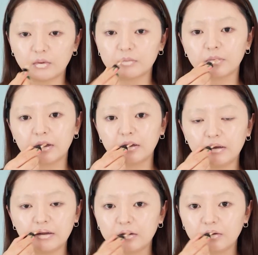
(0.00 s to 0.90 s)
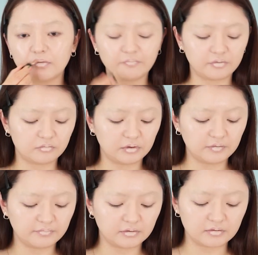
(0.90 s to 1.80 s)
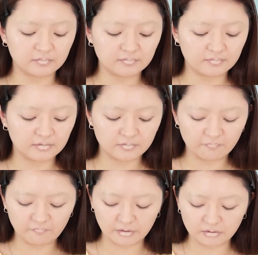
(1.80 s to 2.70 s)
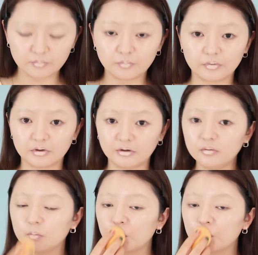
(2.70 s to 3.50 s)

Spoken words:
When blending in your foundation, it's very important